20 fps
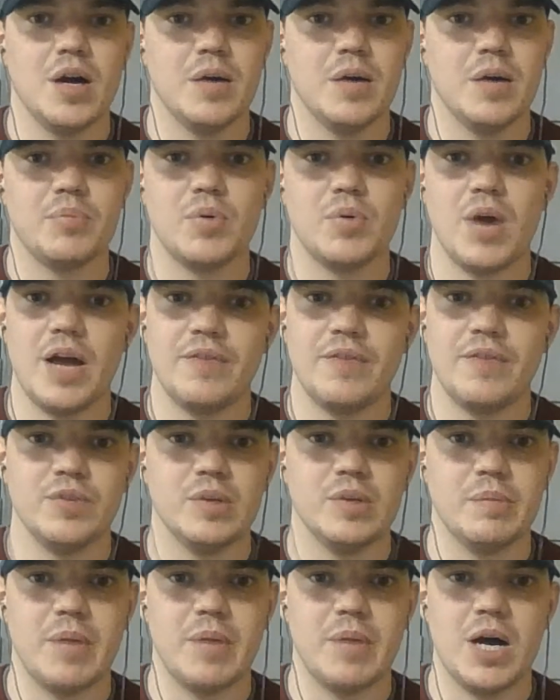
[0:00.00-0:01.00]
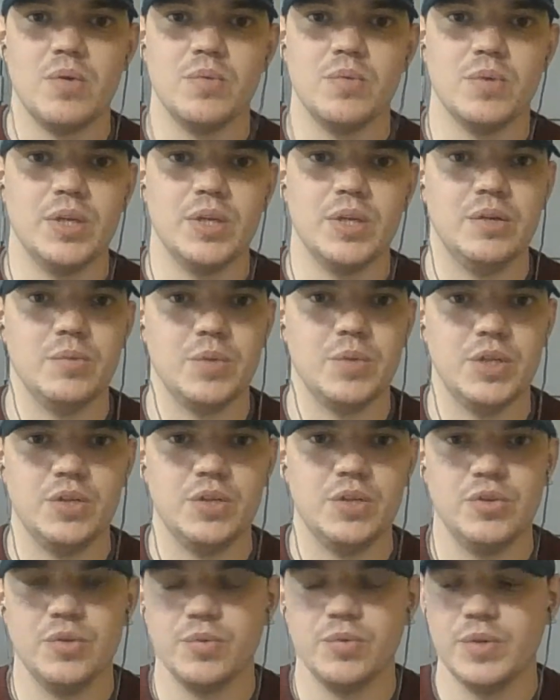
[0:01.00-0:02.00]
prideful about when
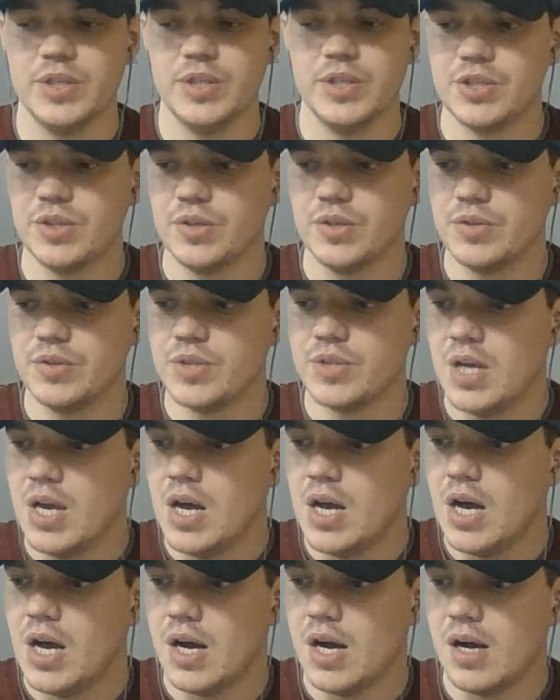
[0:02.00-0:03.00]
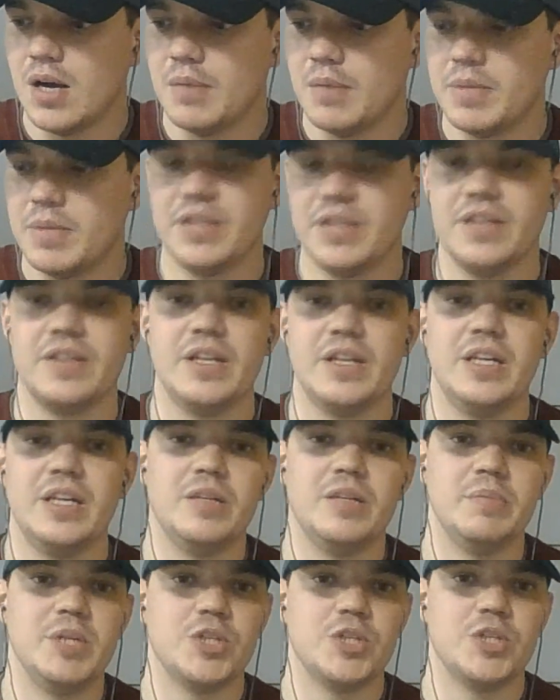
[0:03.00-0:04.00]
you do reach those. And then they
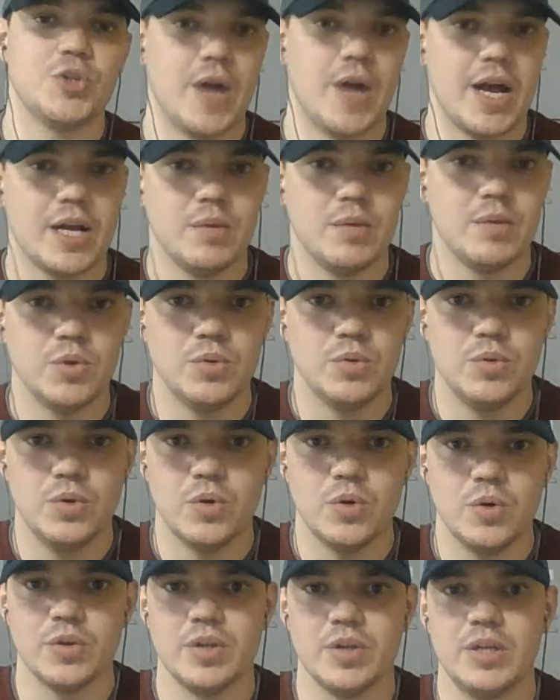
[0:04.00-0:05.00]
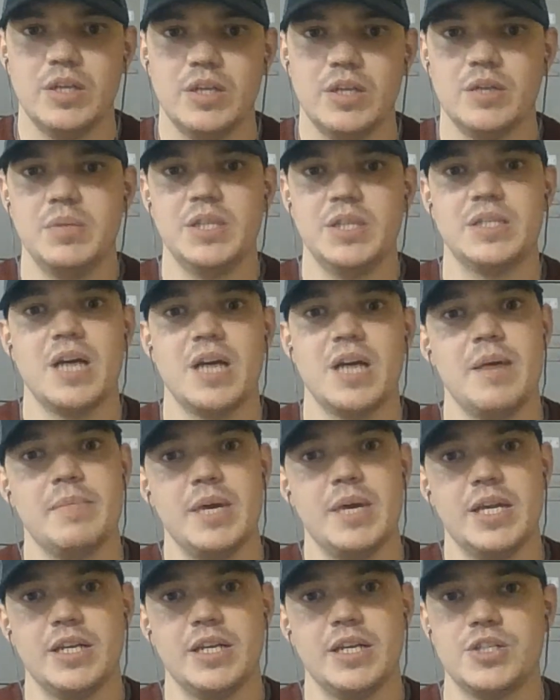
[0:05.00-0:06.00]
need to be trackable, or they need to be time
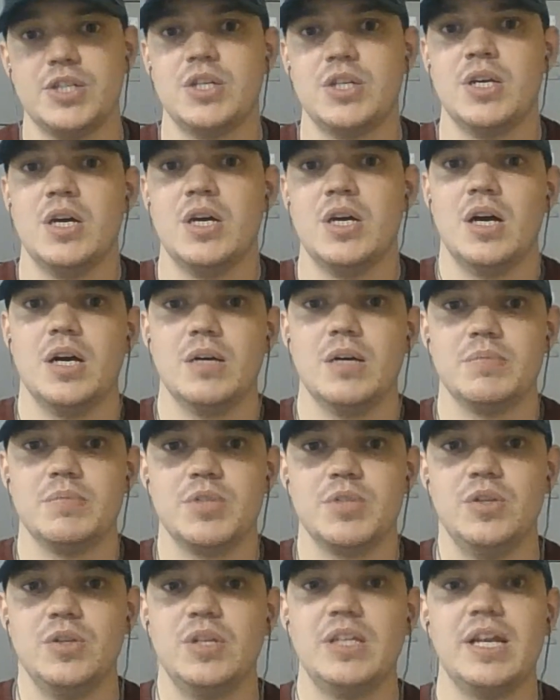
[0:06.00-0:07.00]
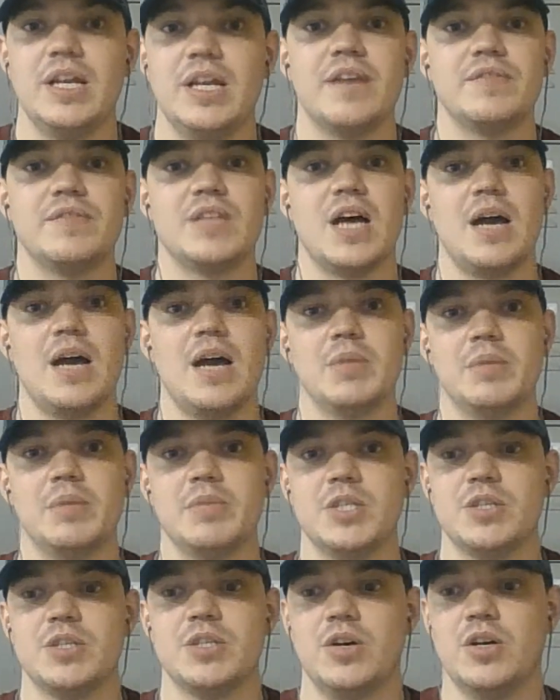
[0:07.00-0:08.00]
managed. So you need to have time
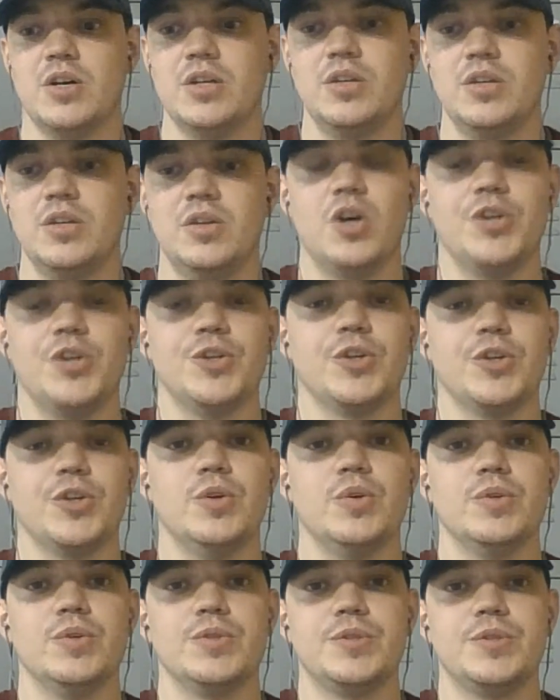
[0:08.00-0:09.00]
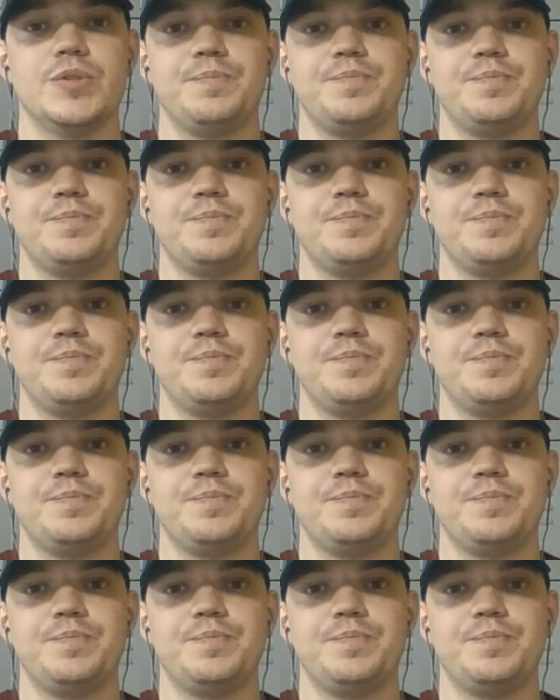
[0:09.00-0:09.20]
limits on your goals.